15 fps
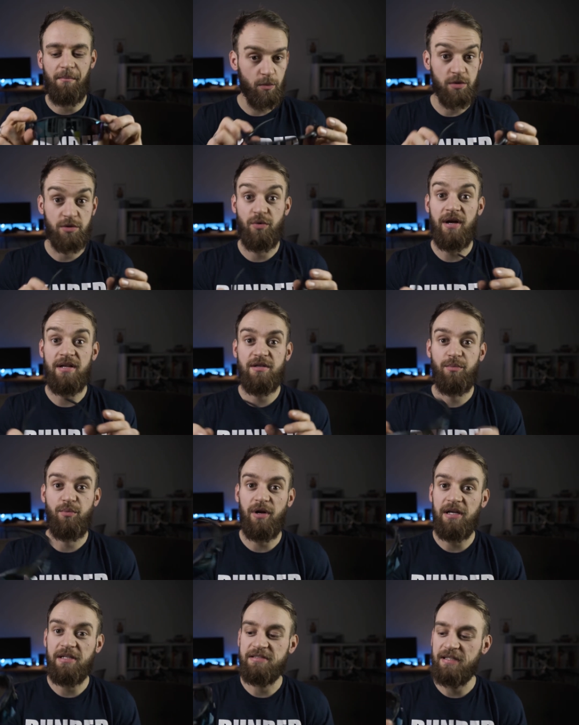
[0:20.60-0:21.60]
was quite
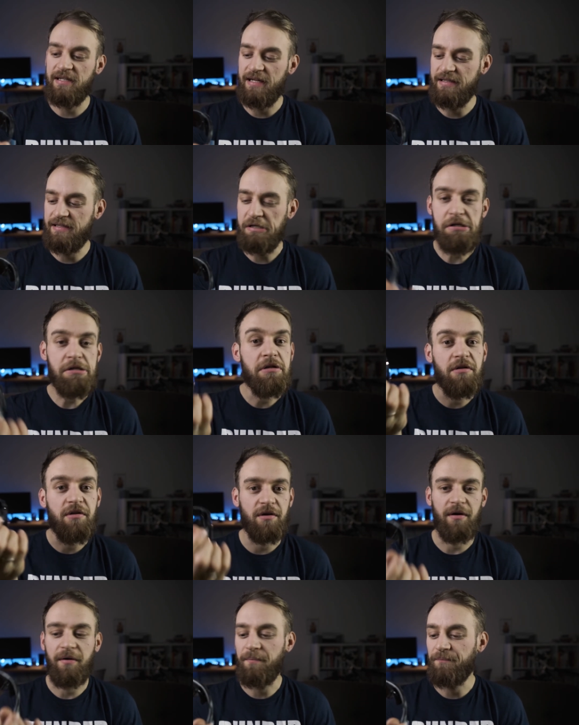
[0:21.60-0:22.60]
surprised that I didn't
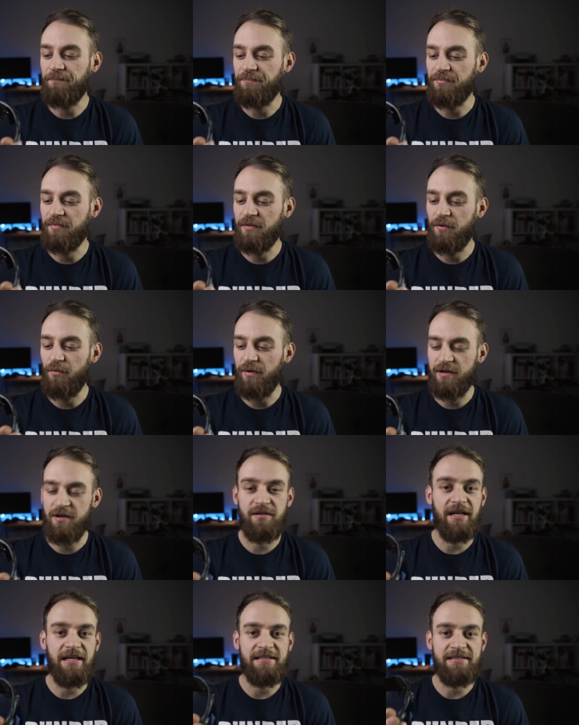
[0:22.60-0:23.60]

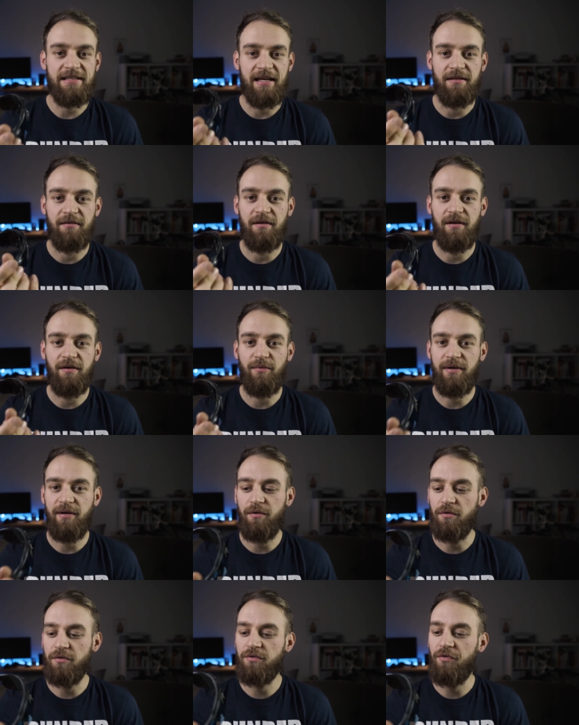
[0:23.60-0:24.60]
recognize that when
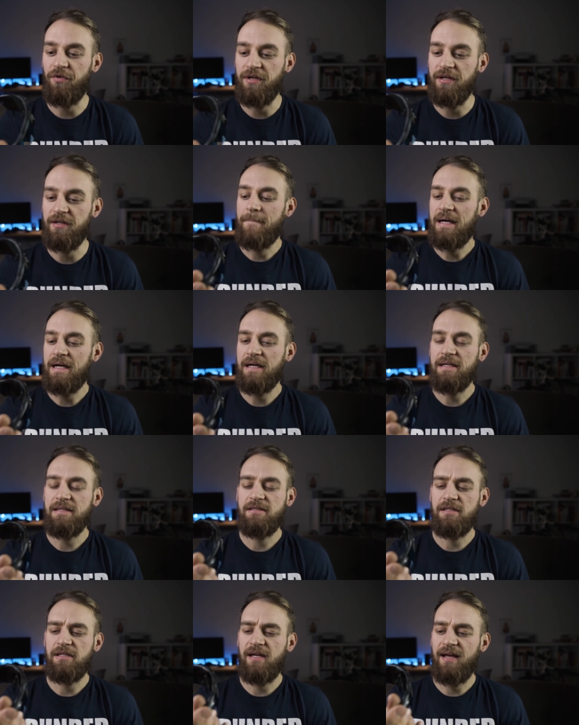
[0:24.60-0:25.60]
ordering it.
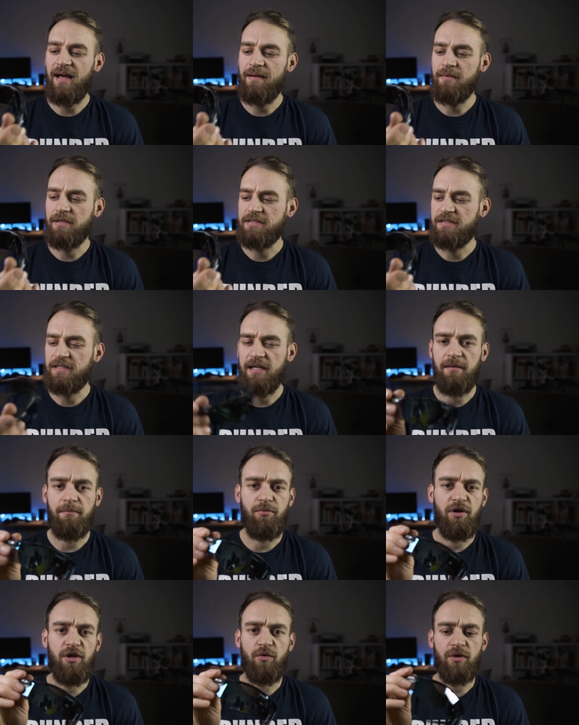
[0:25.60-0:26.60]
But I must say I'm
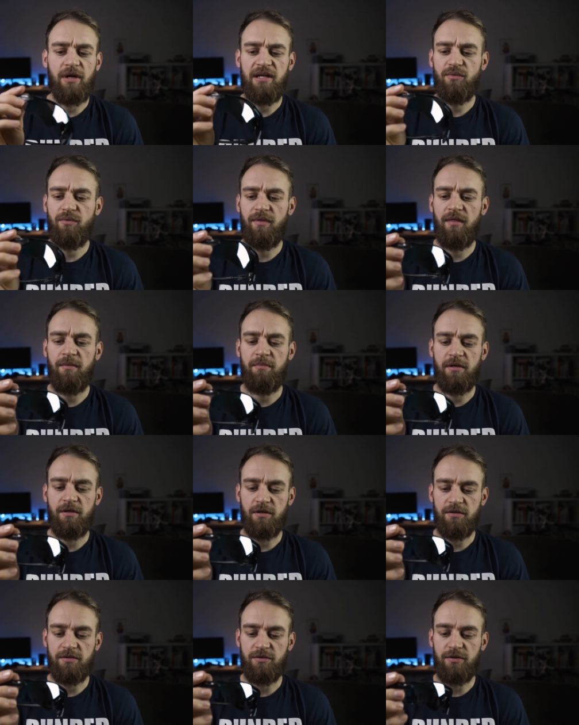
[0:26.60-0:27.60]
pretty okay with it
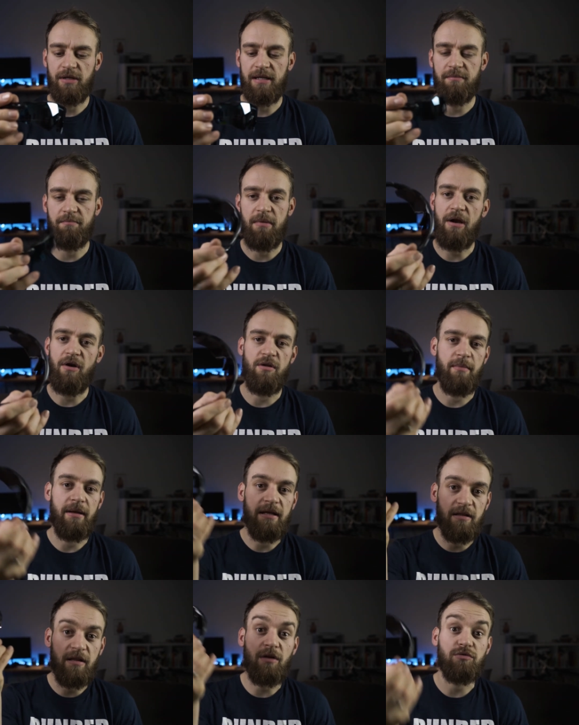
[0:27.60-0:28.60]
because you can't barely
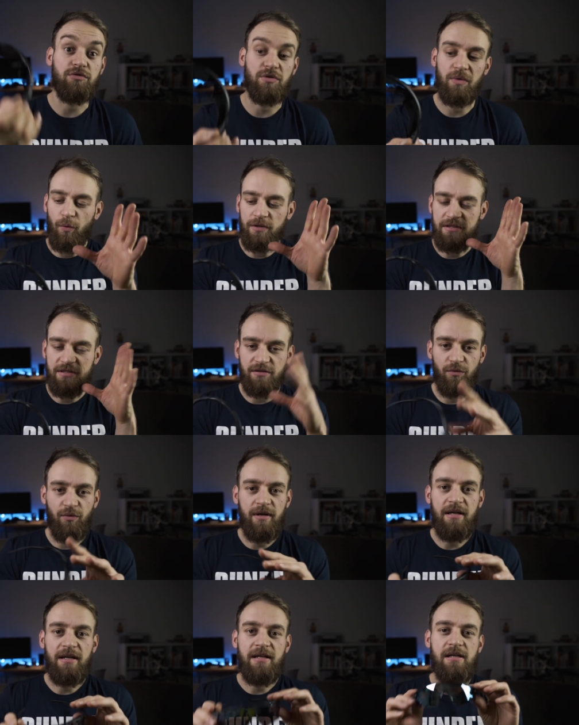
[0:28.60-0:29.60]
make it out. So what's
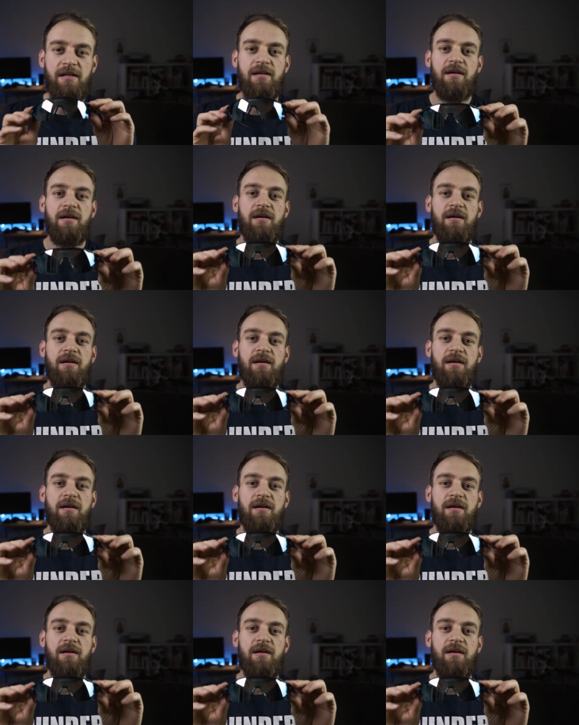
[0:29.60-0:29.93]
really